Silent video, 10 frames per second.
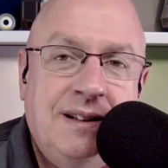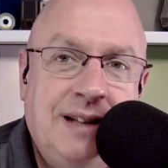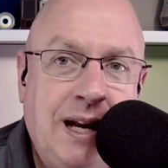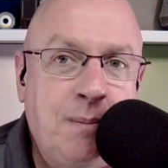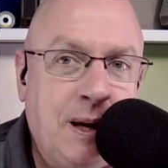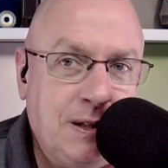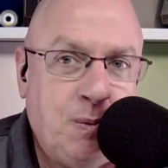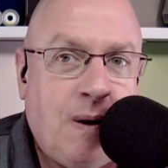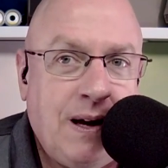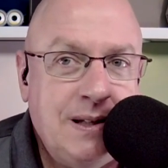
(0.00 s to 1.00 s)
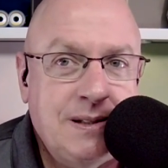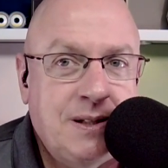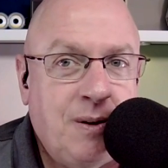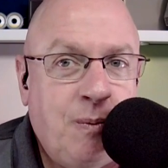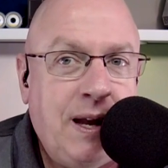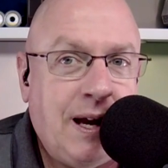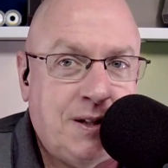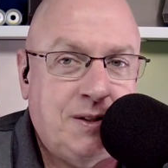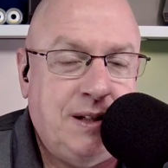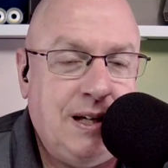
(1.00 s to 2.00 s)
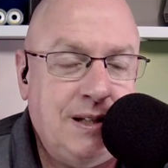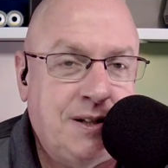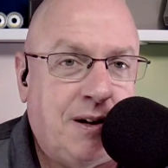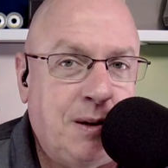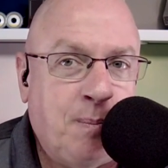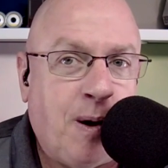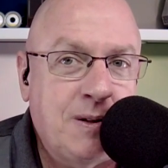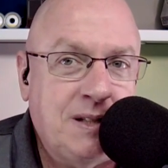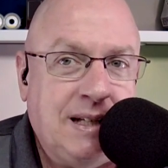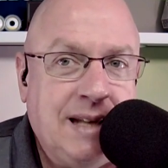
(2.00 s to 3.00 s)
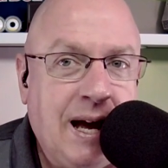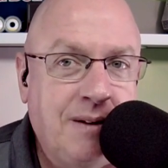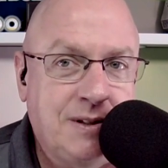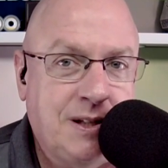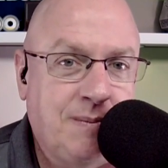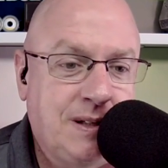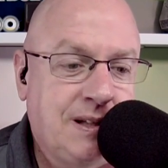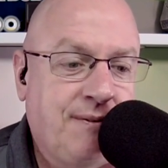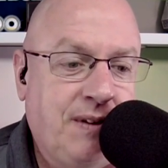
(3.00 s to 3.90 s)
Database wise. So we actually started parsing down some of the stuff